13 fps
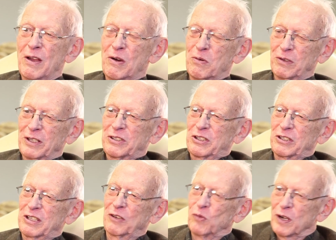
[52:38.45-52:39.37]
Well, then she
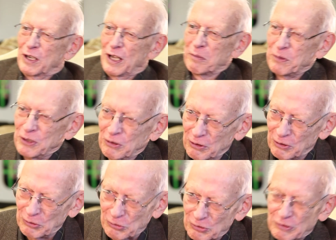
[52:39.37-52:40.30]
said, What happened to
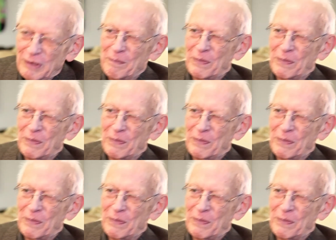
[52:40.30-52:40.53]
those?